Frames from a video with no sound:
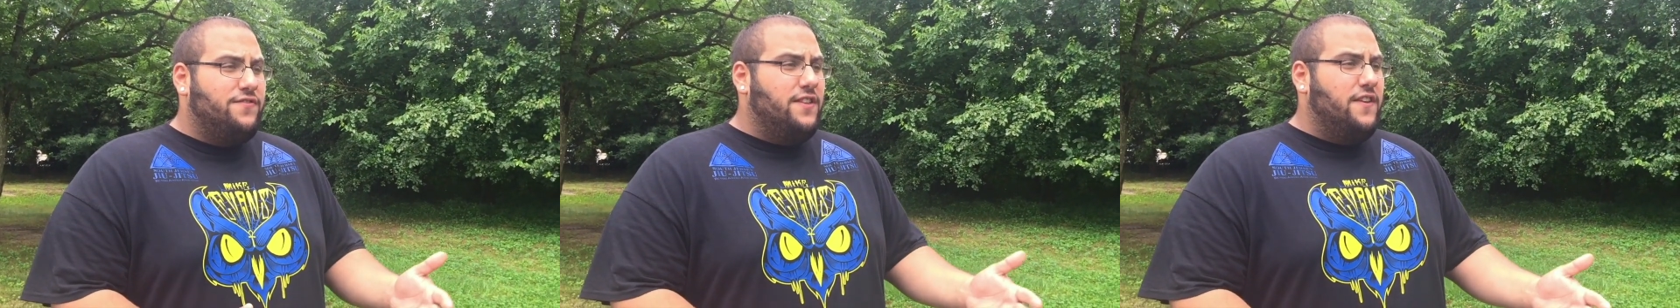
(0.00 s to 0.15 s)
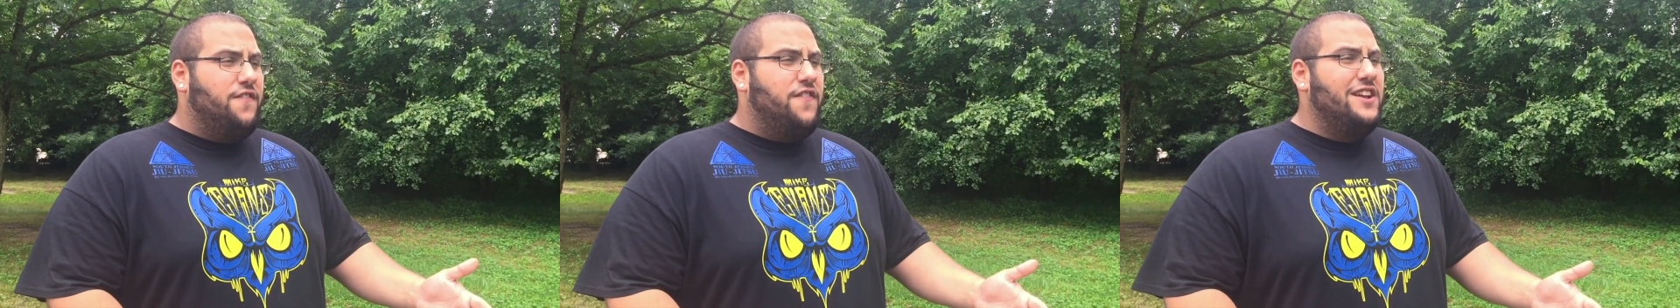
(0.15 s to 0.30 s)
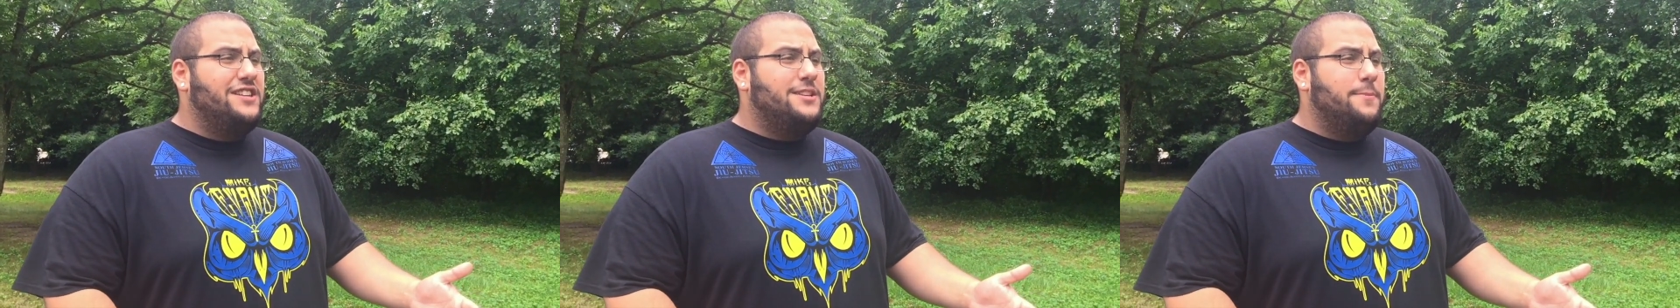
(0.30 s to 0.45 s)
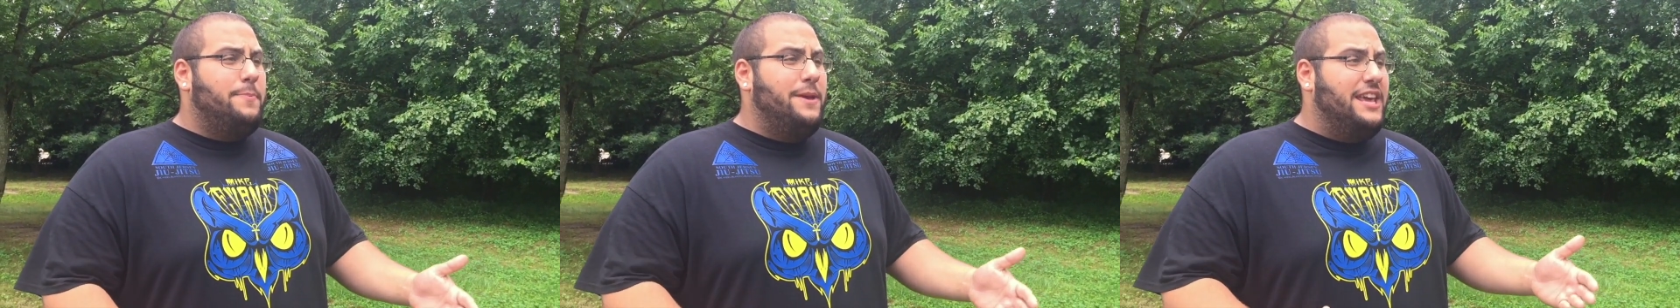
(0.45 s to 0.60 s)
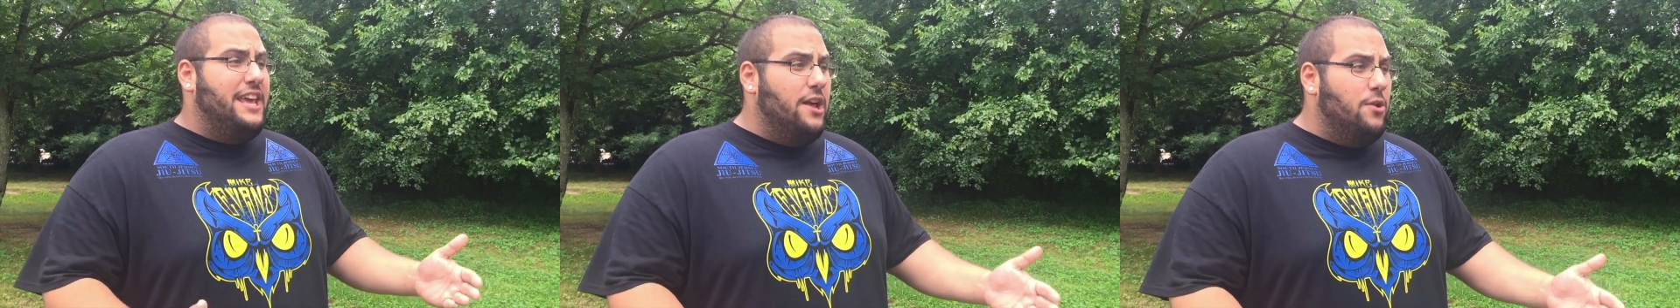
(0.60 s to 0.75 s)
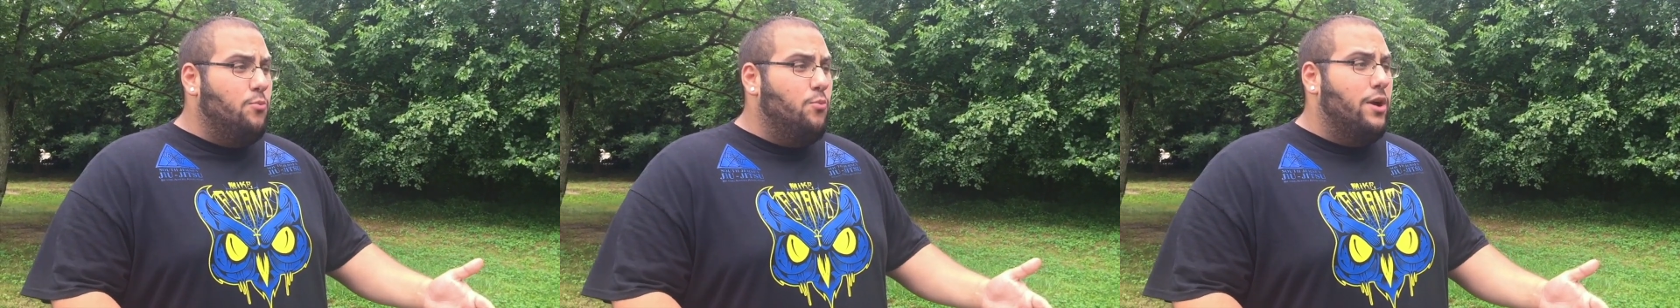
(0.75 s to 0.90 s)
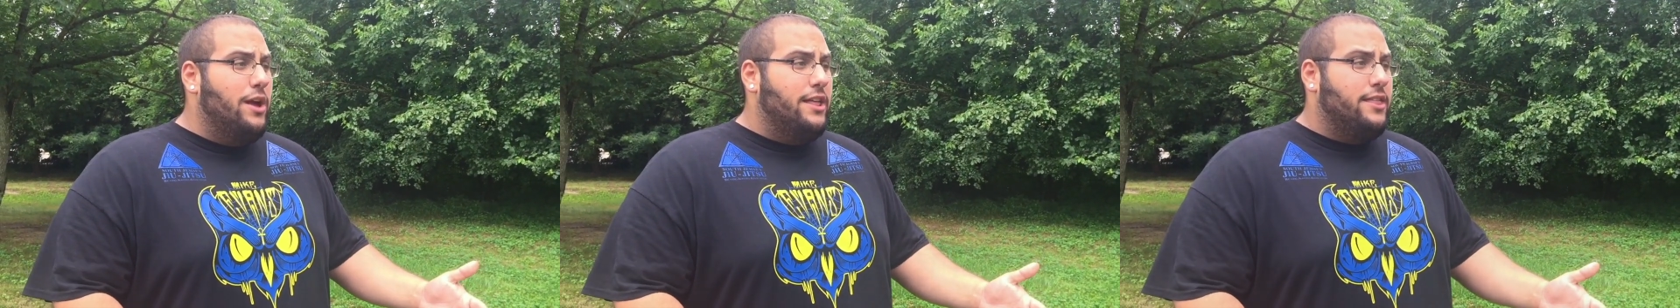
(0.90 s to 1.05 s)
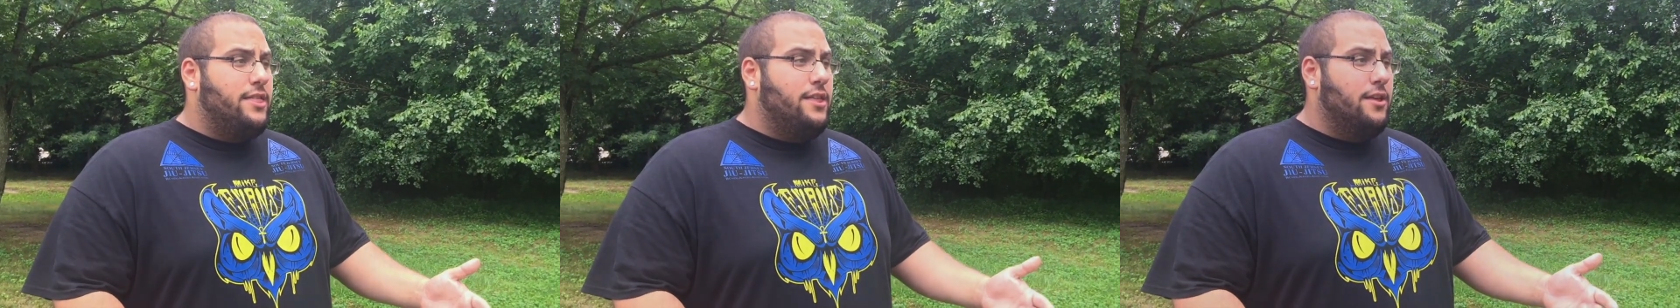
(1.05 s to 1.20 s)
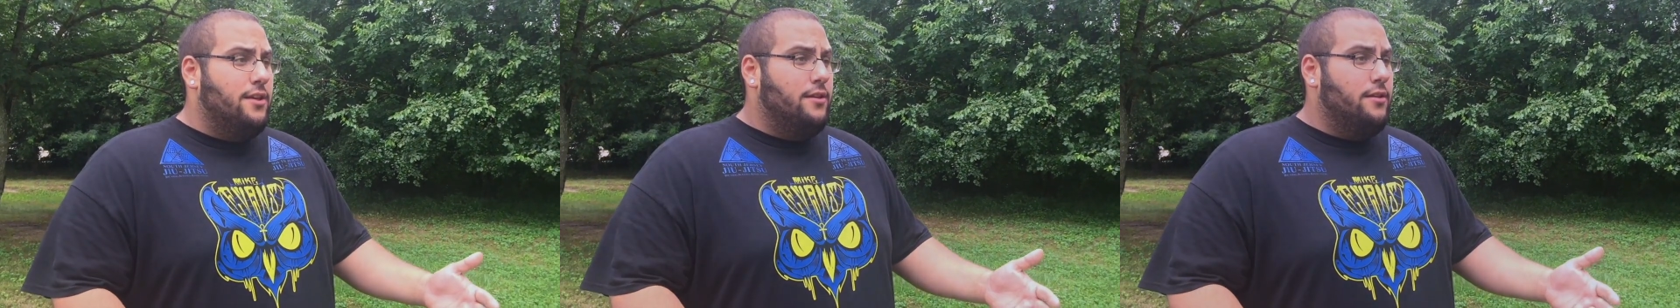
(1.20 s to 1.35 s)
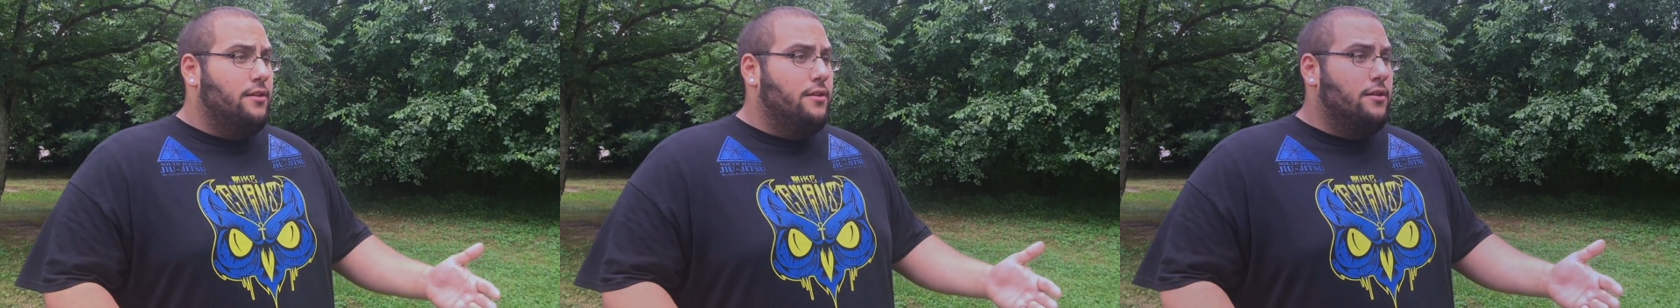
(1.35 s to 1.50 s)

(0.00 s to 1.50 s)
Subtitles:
50 feet to begin with.